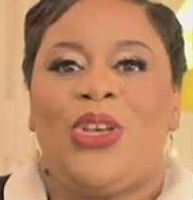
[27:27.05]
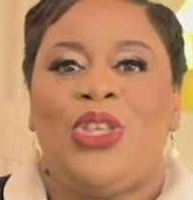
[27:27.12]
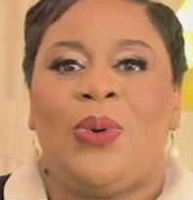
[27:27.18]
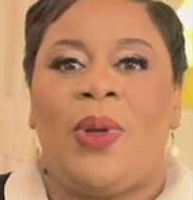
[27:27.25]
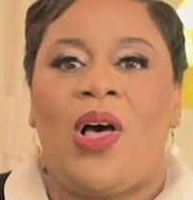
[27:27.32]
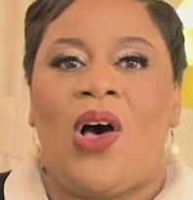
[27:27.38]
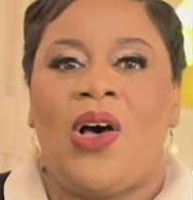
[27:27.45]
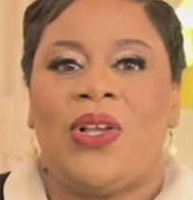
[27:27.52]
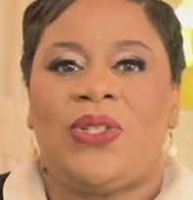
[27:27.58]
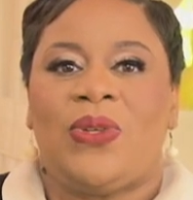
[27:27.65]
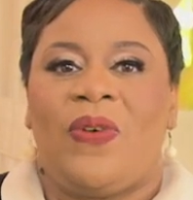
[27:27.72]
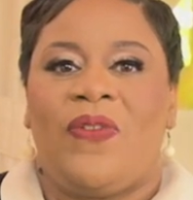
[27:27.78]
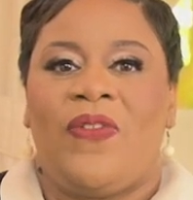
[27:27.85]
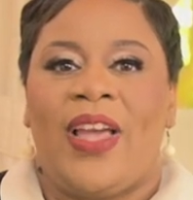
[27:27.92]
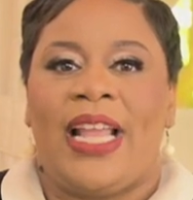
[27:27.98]
You will
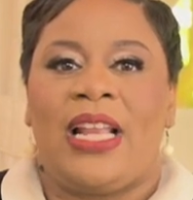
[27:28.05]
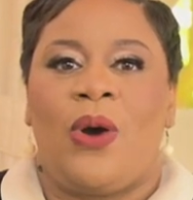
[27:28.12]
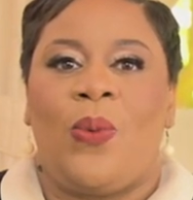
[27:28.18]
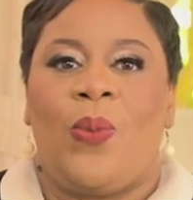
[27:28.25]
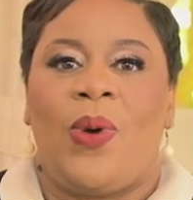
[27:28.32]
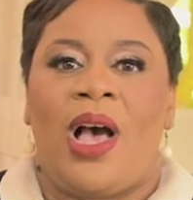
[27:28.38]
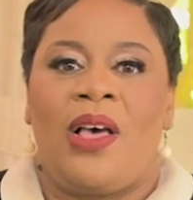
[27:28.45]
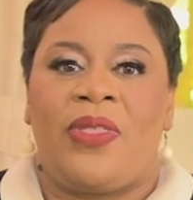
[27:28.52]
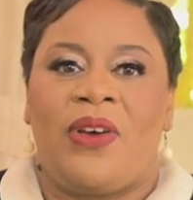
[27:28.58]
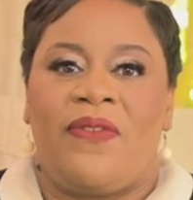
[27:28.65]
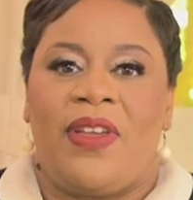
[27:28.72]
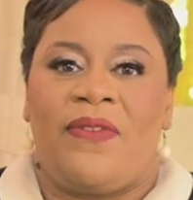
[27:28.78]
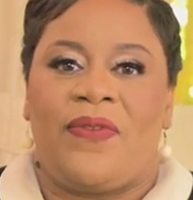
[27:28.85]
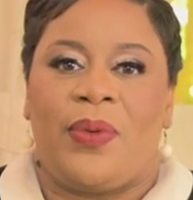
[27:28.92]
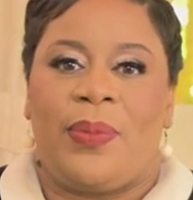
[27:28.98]
also find a wealth
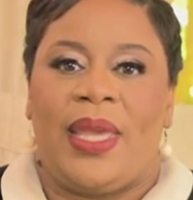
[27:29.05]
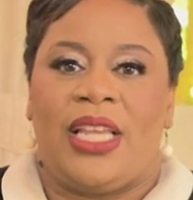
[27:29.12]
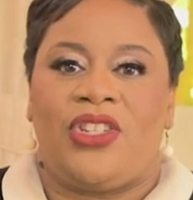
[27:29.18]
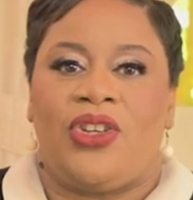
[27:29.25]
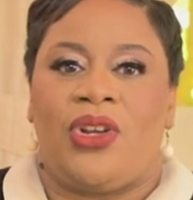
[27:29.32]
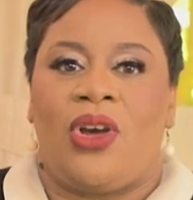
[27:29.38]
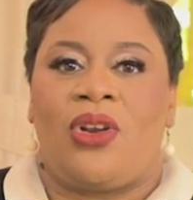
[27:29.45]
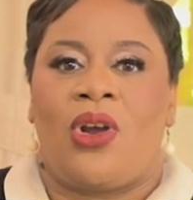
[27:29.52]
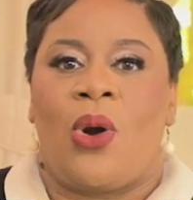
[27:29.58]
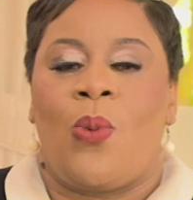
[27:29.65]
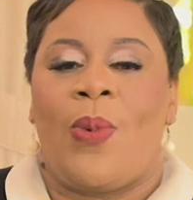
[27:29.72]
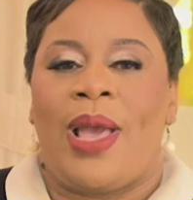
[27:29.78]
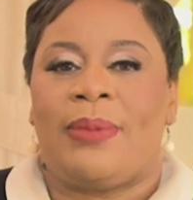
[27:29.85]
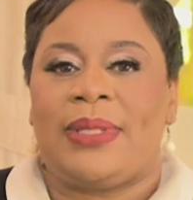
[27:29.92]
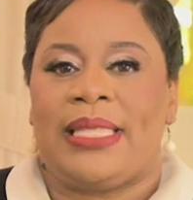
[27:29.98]
of information on
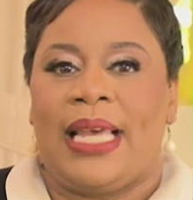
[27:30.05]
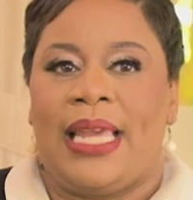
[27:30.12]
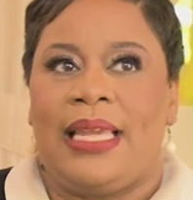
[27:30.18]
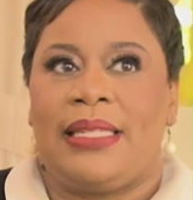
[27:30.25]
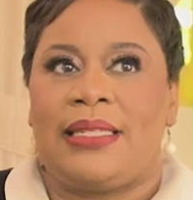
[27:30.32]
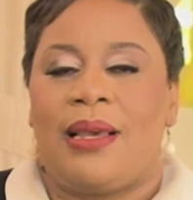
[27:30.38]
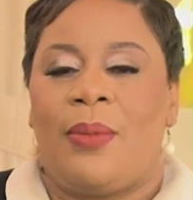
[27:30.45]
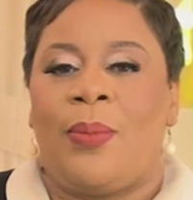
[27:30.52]
our website,